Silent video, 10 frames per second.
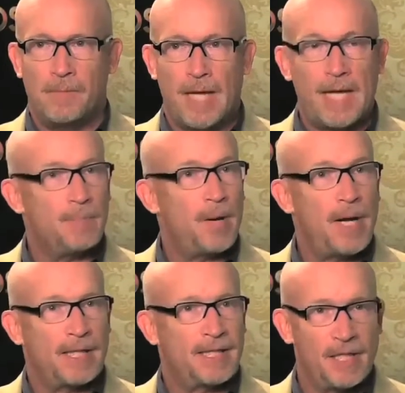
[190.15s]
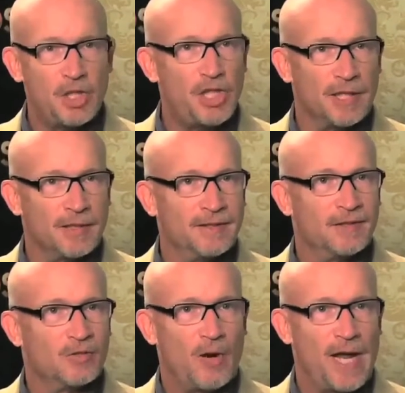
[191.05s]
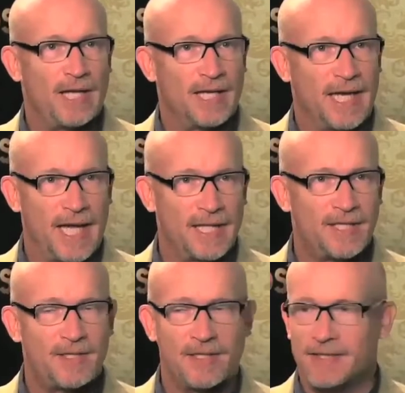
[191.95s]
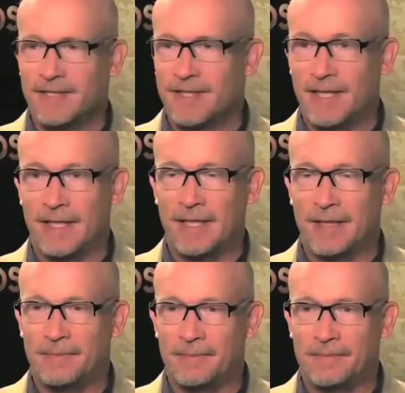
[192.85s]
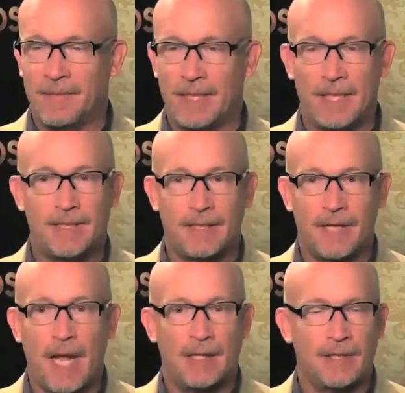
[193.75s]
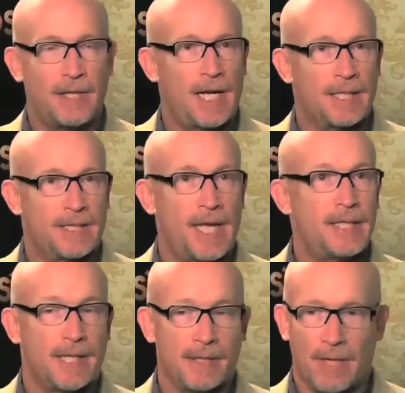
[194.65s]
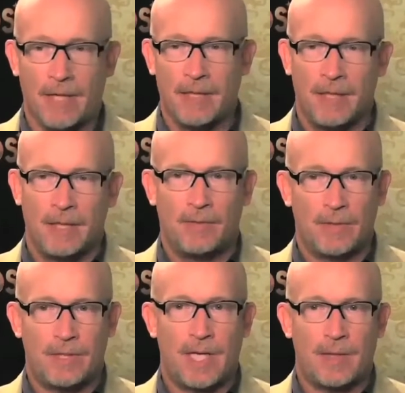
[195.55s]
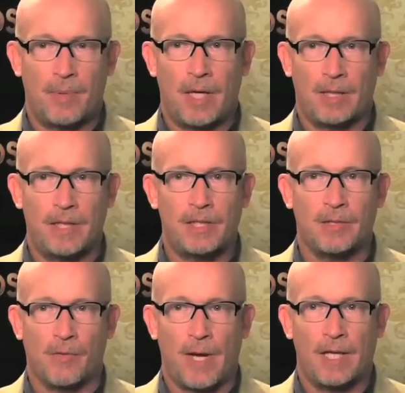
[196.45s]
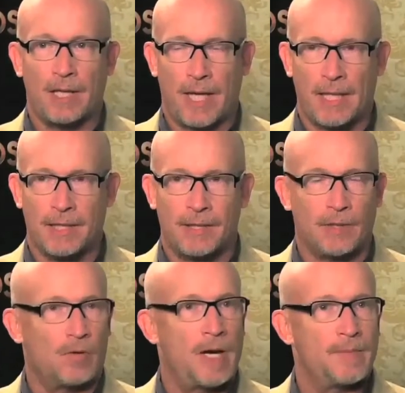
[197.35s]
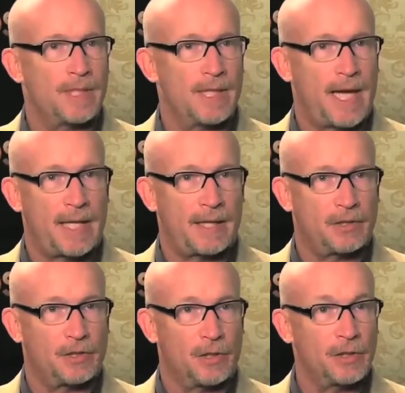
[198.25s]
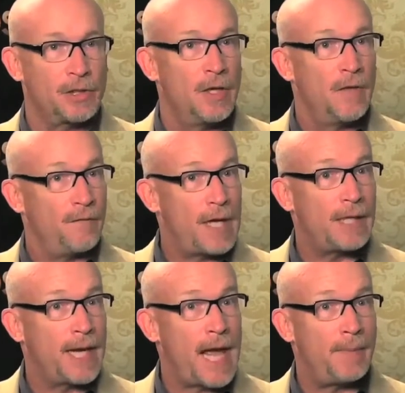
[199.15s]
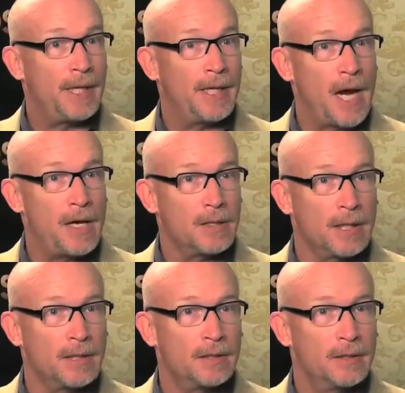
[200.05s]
any politician rail against, at least not in the United States anyway, you won't see any politician rail against the crimes of the Catholic Church. Finally, it happened in Ireland.